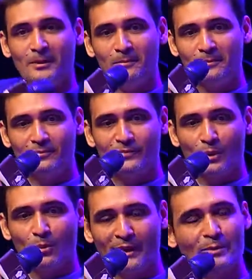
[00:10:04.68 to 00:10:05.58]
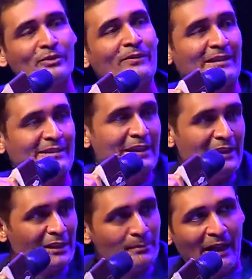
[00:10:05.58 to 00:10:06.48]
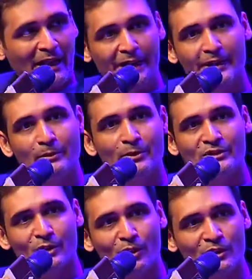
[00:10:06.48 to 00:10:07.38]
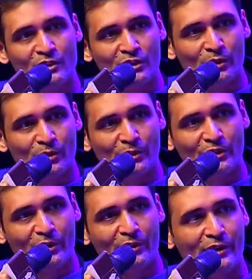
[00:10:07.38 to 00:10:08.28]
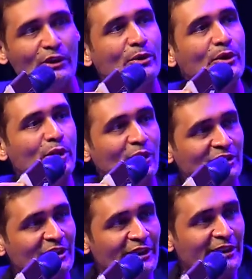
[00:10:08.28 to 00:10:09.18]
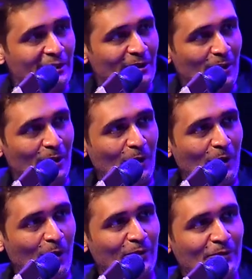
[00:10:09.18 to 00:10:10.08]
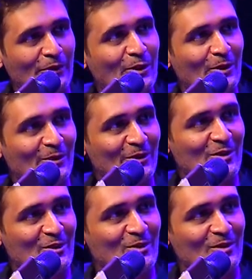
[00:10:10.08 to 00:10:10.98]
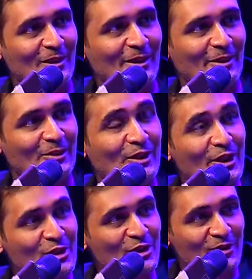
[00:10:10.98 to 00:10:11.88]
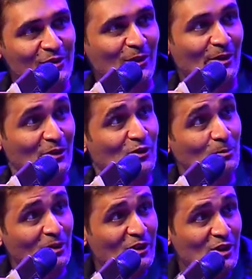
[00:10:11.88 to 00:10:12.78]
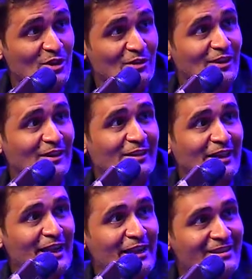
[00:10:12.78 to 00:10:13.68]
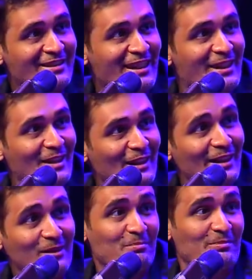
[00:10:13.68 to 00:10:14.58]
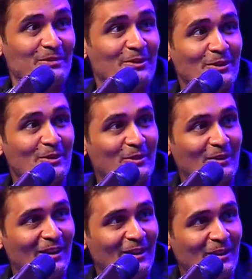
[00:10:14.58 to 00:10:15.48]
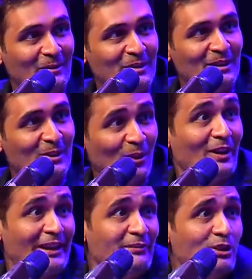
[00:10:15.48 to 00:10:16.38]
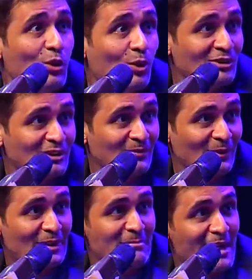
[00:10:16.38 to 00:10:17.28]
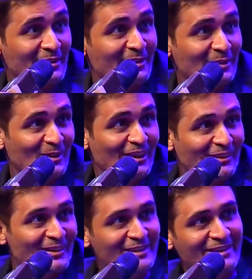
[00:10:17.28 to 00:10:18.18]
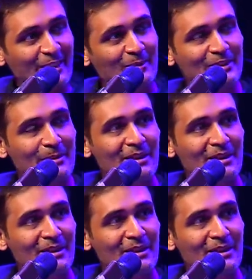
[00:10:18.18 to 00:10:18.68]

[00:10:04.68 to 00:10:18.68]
Um what I was fascinated by was also your curiosity uh, of, you know, traditions or superstitions, the threads and like, you know, um, or like even ghosts for that matter, you're like really scared of them.